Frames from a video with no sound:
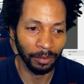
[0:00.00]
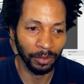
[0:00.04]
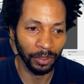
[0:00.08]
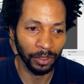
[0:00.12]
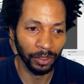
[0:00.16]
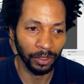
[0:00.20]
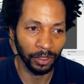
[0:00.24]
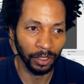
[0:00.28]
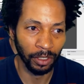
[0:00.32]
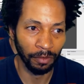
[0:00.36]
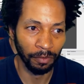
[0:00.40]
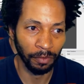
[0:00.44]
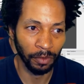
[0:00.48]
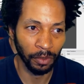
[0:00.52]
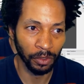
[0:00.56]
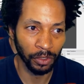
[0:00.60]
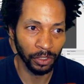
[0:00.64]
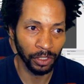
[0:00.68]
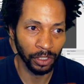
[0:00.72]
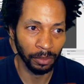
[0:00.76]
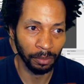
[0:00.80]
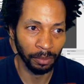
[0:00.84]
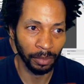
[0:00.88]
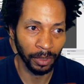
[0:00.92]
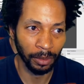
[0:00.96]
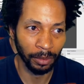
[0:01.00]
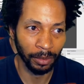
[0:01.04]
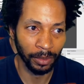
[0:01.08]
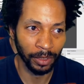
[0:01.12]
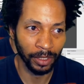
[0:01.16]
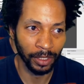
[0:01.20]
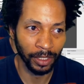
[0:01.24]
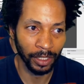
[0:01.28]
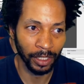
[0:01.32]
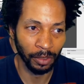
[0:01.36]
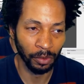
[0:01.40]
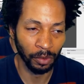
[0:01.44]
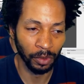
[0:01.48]
and y'all folks should be able to
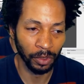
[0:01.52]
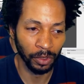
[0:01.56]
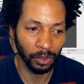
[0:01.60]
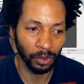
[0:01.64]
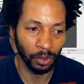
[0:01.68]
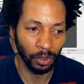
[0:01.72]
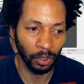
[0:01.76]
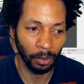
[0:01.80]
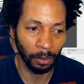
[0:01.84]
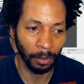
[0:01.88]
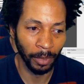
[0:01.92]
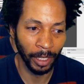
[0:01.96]
see what's on my